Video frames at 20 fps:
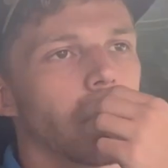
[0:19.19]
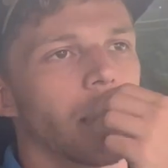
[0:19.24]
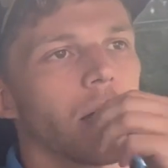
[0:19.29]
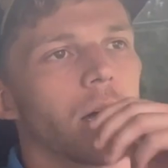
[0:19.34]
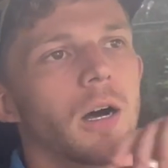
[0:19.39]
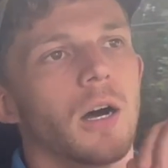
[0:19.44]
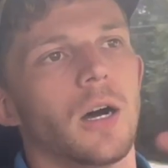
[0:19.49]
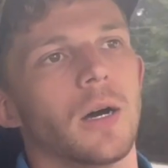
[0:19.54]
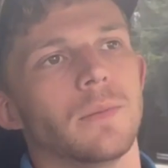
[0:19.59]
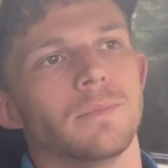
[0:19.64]

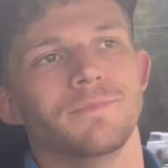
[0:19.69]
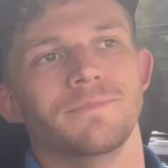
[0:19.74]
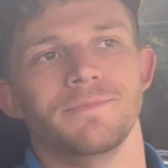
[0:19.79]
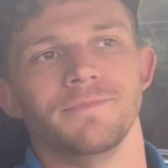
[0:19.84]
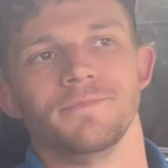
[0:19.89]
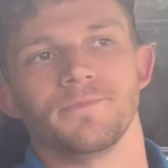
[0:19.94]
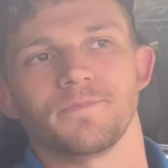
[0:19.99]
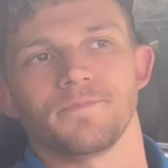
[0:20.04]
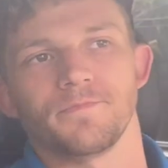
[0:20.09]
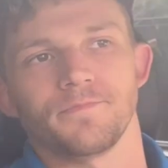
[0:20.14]

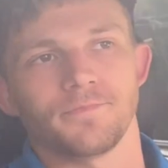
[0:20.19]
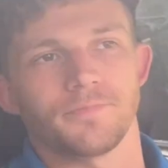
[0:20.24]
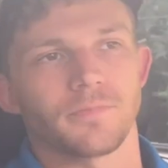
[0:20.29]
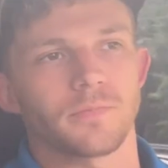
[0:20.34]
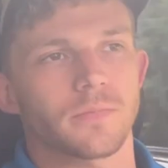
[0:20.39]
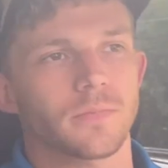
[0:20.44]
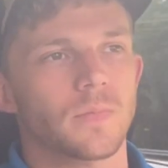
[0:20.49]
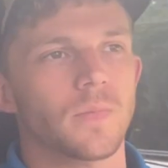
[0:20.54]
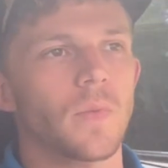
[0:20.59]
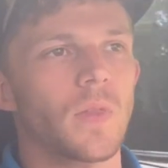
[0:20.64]

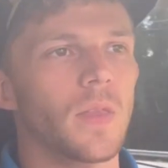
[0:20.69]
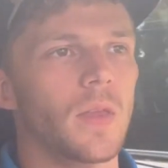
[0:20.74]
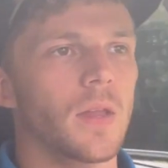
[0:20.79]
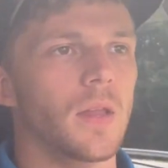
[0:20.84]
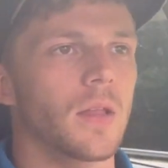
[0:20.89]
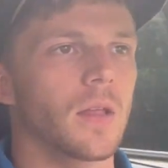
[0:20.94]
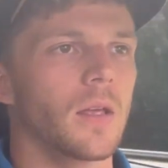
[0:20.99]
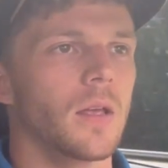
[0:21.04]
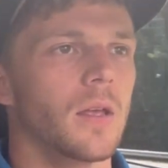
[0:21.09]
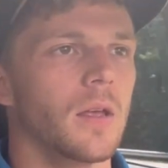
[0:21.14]

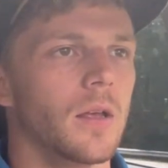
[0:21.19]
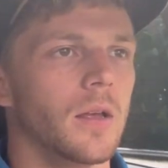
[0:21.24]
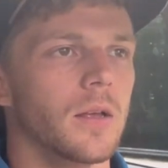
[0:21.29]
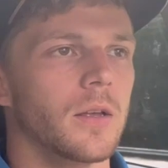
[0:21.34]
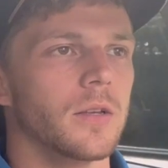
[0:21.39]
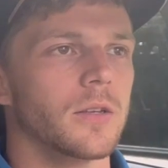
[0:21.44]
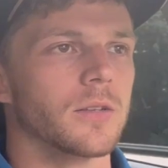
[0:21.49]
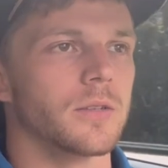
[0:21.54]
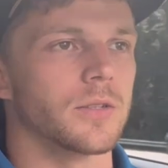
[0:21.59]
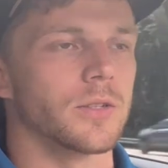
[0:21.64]

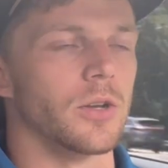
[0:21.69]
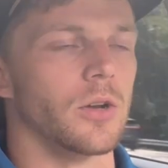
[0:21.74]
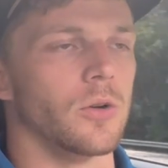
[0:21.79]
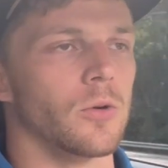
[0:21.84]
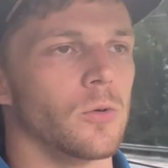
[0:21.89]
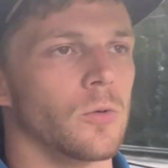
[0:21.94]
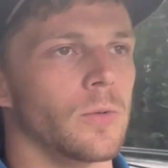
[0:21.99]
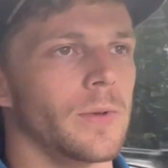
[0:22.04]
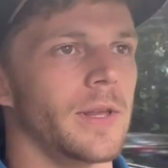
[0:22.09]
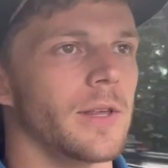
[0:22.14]
Um,
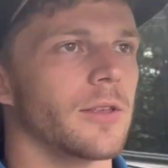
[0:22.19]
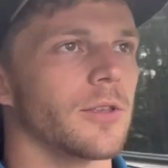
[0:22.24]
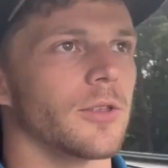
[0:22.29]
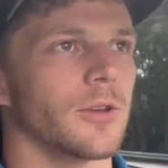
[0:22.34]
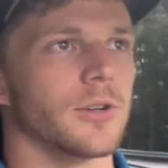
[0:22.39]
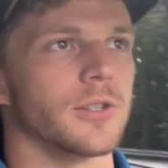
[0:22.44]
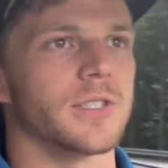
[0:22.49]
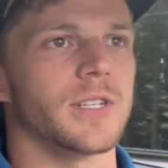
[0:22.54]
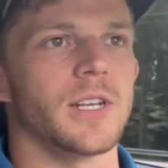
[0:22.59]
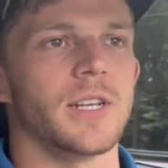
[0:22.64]
so week
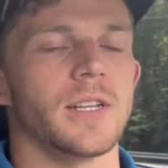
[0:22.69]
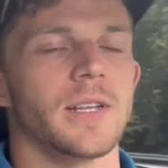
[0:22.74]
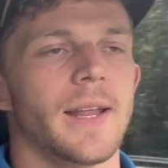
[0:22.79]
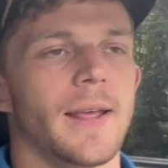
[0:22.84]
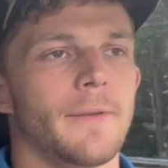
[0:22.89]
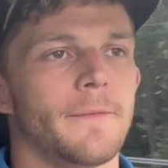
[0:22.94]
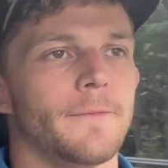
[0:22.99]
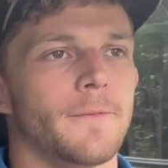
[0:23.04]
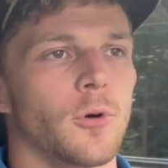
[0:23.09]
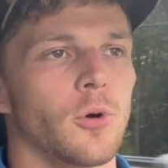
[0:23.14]
13,
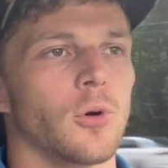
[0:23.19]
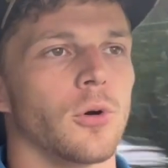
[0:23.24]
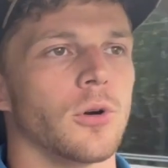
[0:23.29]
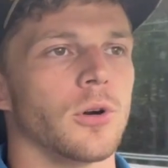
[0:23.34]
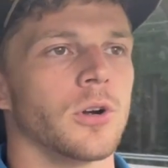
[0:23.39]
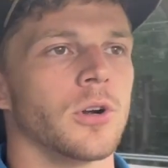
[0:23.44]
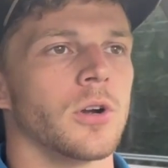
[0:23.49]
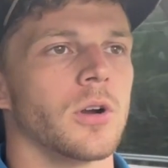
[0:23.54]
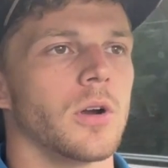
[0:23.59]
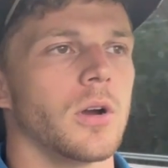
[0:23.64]
day
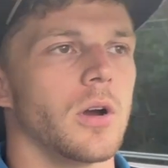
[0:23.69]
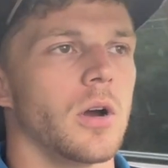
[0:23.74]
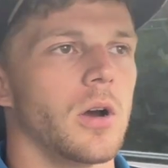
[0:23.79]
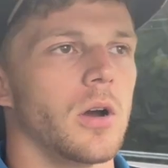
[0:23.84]
four,